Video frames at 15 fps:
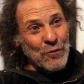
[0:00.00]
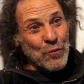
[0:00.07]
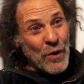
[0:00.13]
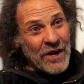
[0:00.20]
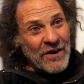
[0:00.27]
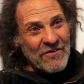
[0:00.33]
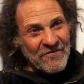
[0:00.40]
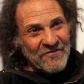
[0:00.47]

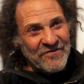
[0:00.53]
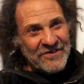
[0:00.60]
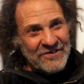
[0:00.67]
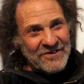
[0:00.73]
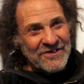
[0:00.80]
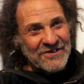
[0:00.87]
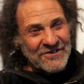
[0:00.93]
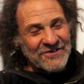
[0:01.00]
aware of
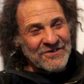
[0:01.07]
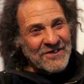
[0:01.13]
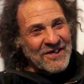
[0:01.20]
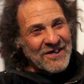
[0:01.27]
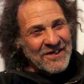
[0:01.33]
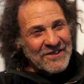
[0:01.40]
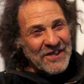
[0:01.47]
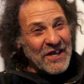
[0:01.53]
these
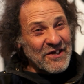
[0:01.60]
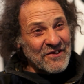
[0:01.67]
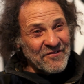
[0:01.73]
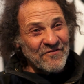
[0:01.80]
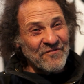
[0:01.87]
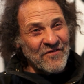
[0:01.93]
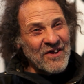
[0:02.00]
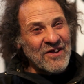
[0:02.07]

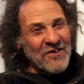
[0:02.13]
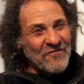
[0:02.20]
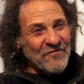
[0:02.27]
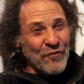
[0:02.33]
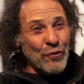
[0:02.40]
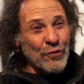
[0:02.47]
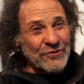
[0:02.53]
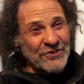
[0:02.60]
negative
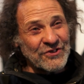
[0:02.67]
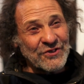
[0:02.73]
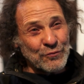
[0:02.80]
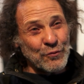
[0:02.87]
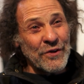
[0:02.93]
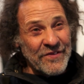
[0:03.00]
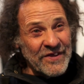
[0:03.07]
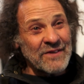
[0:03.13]
forces
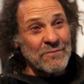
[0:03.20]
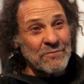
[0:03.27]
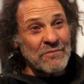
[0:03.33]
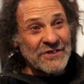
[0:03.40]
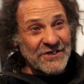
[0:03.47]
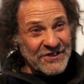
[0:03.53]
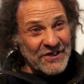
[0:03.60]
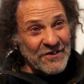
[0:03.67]
within
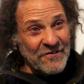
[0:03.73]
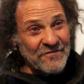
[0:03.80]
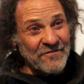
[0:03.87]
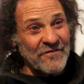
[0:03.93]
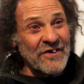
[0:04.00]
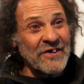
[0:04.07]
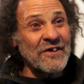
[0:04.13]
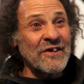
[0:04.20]
myself,
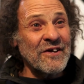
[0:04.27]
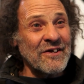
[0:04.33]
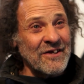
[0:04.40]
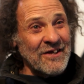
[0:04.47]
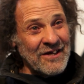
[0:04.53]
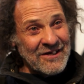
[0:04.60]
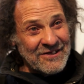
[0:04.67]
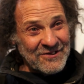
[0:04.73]

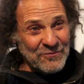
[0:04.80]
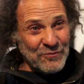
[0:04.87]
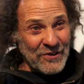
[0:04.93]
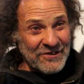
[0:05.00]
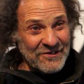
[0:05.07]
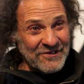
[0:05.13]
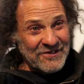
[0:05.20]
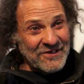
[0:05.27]
as
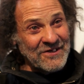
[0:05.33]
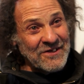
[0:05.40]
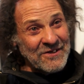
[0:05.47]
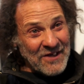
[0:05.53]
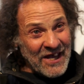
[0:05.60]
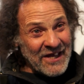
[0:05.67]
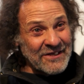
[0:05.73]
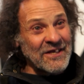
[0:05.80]
well as
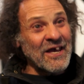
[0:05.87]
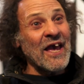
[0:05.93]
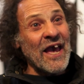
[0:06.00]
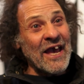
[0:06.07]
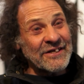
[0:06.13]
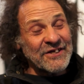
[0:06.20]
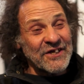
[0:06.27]
and to